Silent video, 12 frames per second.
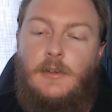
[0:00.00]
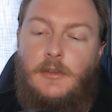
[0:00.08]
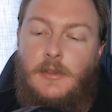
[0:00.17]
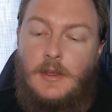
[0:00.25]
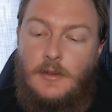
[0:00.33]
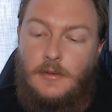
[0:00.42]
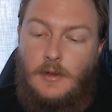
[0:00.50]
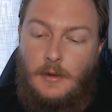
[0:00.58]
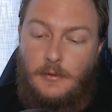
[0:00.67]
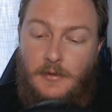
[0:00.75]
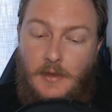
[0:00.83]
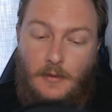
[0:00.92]
These
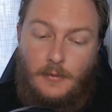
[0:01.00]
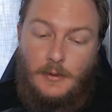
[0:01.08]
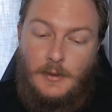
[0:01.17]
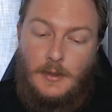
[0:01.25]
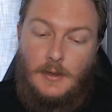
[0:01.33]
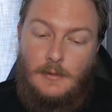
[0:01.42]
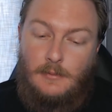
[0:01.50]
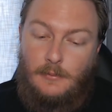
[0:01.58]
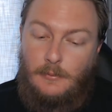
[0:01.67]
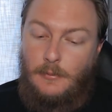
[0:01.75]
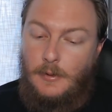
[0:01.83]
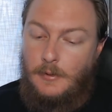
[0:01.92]
are definitely
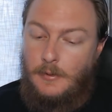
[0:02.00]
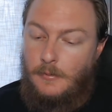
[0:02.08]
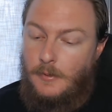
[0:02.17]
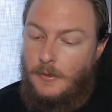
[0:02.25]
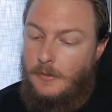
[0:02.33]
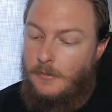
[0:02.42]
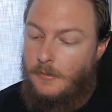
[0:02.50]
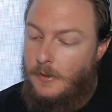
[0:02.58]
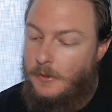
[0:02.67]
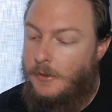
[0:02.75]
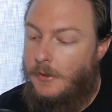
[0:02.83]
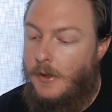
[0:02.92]
really, really,
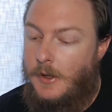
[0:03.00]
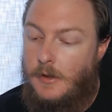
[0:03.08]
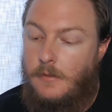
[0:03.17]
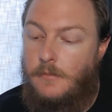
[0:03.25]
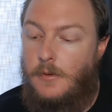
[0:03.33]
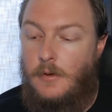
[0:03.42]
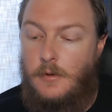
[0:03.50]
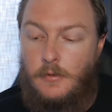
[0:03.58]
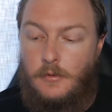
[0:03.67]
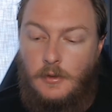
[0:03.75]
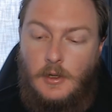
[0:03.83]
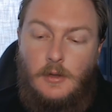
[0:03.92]
really light
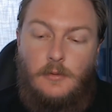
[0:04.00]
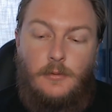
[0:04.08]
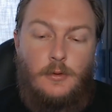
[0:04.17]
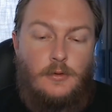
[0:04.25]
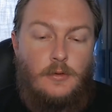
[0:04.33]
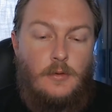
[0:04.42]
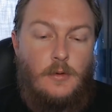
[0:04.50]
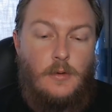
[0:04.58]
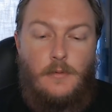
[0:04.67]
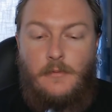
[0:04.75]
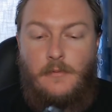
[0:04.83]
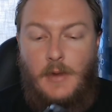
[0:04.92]
headphones for
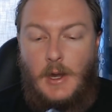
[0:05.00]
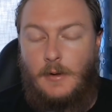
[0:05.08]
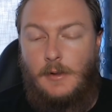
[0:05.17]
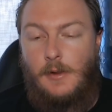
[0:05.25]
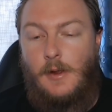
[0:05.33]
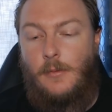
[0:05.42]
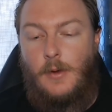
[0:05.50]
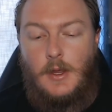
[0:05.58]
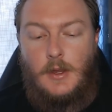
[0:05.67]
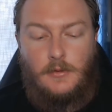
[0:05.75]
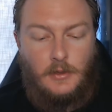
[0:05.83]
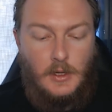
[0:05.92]
sure. Very
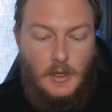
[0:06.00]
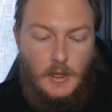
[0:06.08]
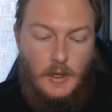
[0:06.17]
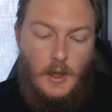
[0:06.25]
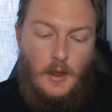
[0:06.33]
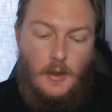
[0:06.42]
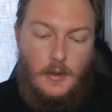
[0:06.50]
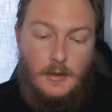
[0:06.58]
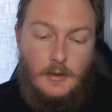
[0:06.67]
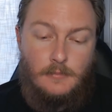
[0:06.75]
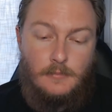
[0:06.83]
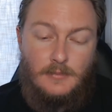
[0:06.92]
lightweight.
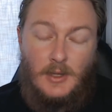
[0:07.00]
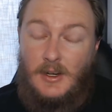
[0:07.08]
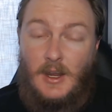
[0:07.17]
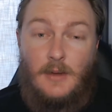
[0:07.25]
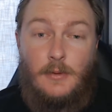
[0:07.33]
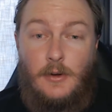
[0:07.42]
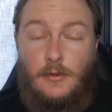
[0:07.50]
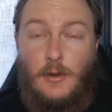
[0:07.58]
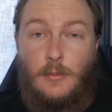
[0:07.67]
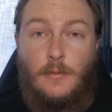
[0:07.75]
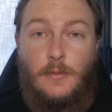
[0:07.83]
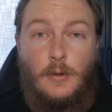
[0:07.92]
Okay, I'm gonna
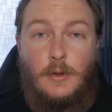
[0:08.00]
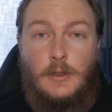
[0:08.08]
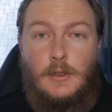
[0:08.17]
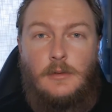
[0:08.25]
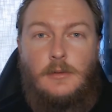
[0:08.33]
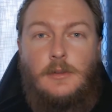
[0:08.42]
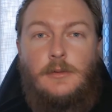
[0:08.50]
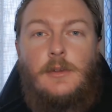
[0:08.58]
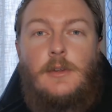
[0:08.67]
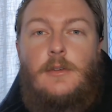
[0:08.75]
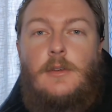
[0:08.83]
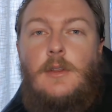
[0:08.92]
stop reviewing it. All right,
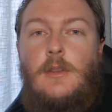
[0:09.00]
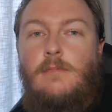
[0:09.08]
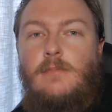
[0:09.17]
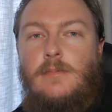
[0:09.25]
let's get that.